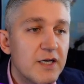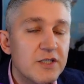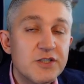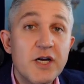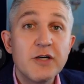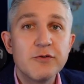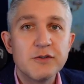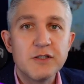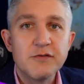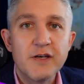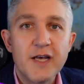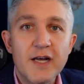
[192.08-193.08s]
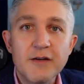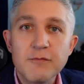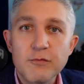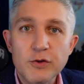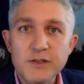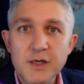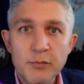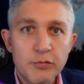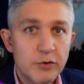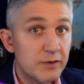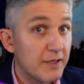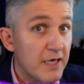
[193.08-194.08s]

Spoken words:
Generative AI, for example,